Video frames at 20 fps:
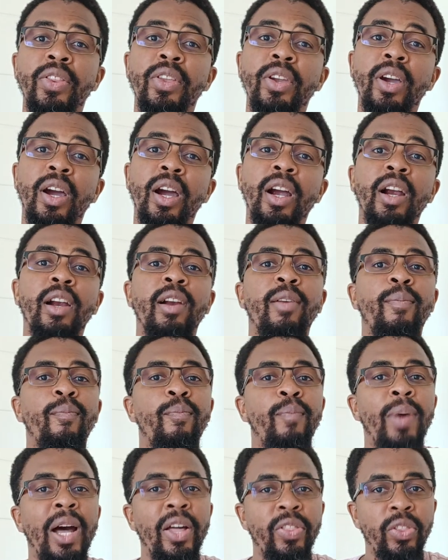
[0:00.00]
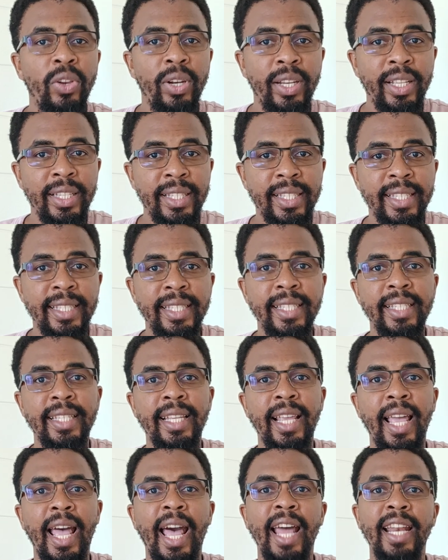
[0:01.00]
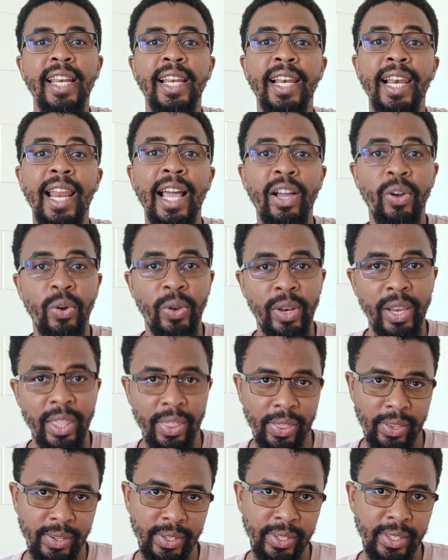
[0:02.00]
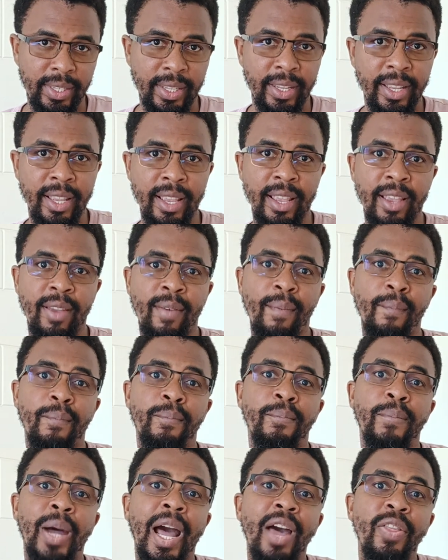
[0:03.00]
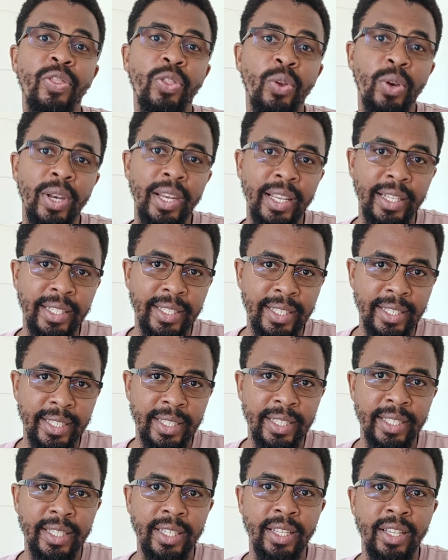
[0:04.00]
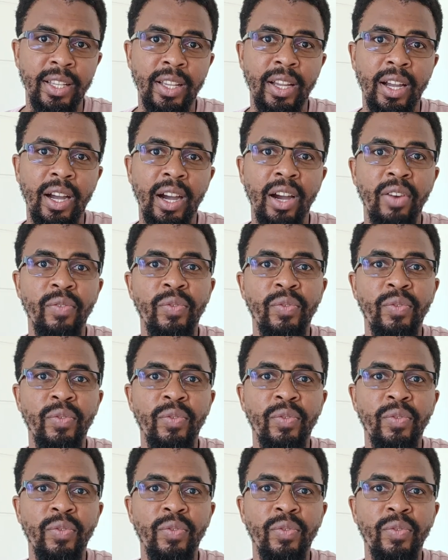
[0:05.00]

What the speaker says: there are batholiths and laccoliths. Batholiths are